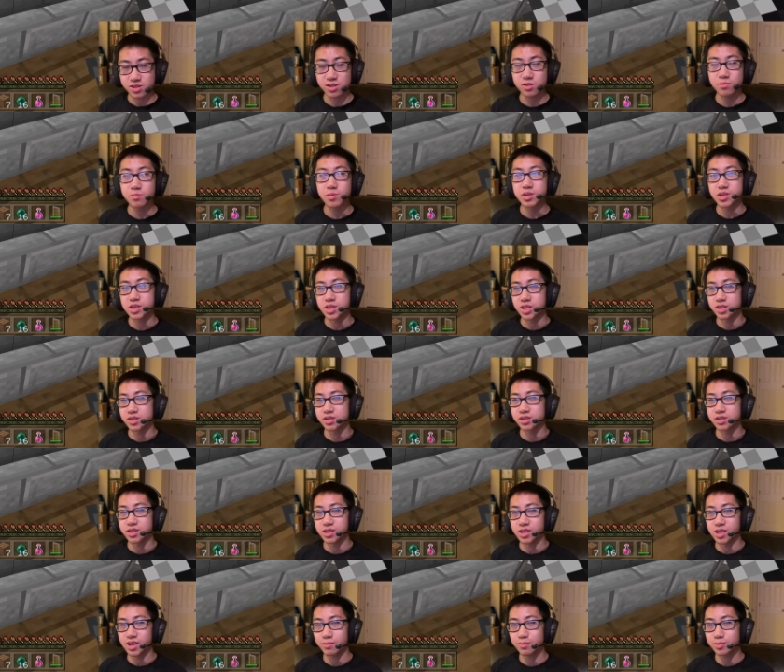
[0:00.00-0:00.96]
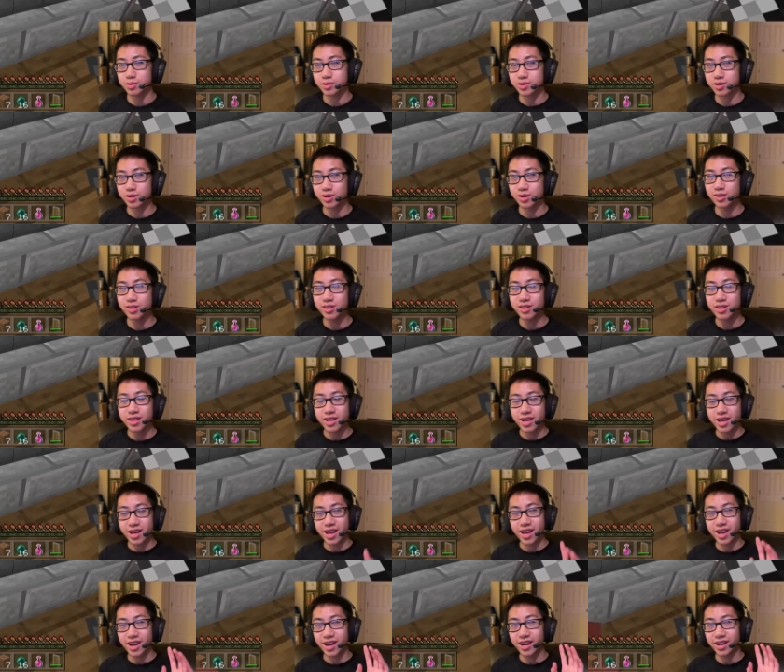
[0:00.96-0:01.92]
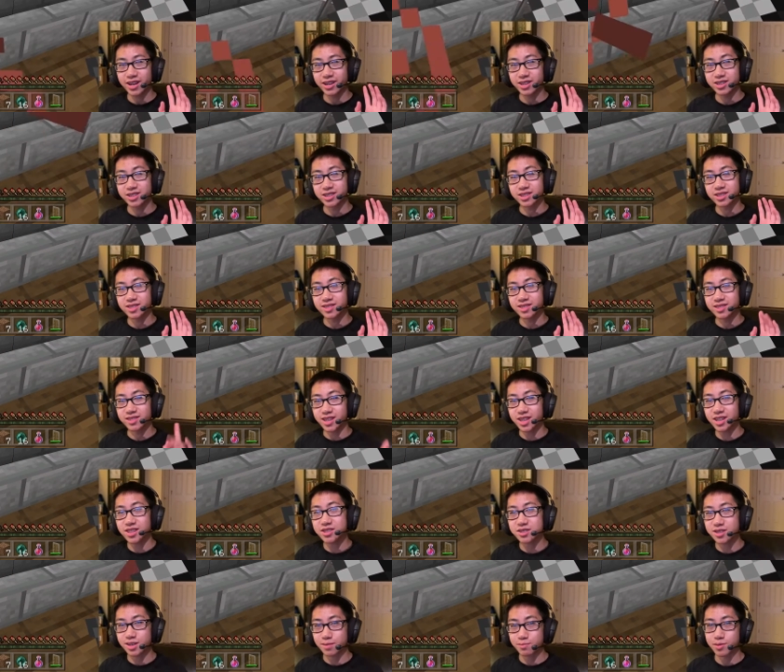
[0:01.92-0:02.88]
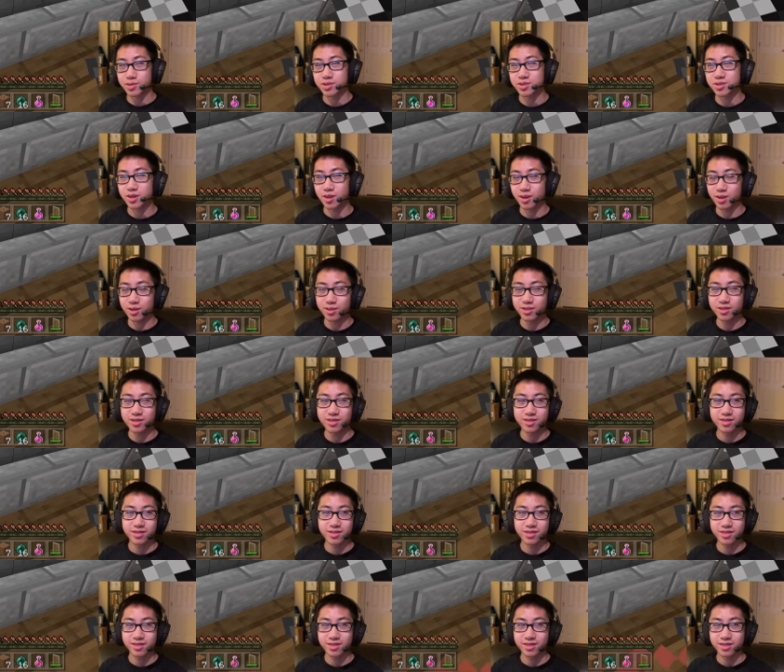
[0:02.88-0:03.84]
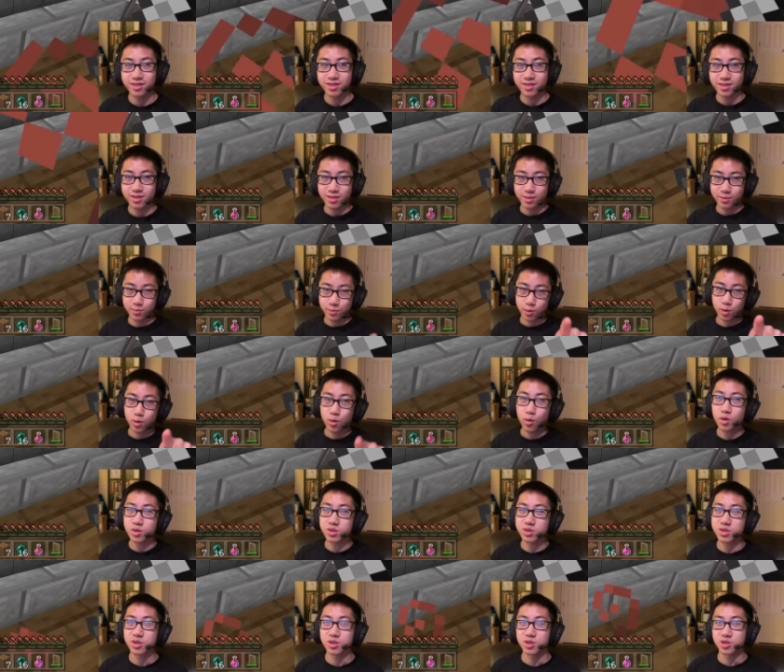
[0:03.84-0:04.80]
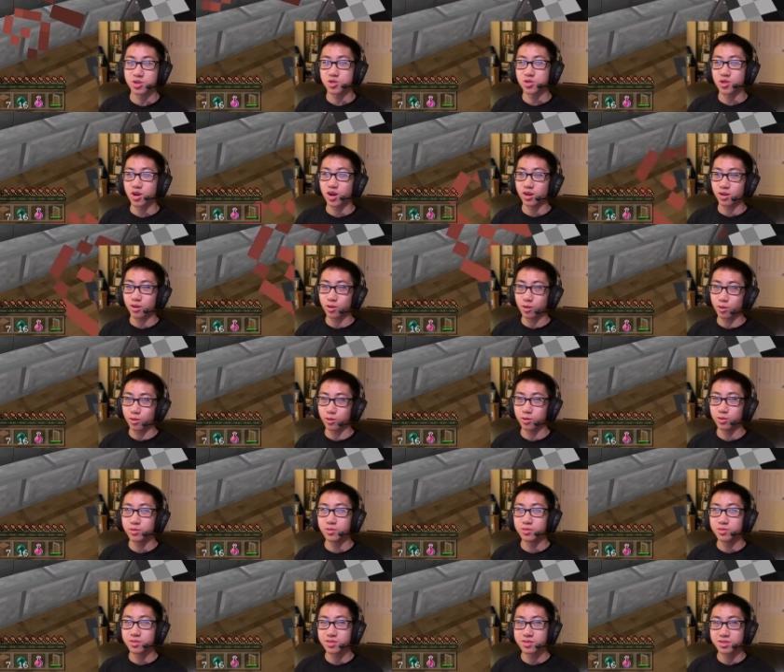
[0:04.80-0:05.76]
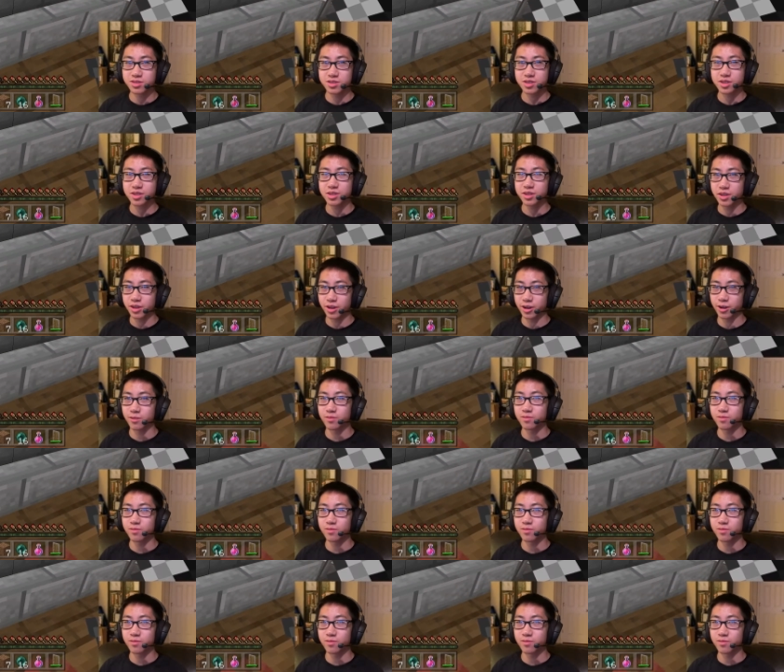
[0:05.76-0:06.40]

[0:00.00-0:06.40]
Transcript: be the end of the episode. And next episode, we're going to the stronghold. See you there.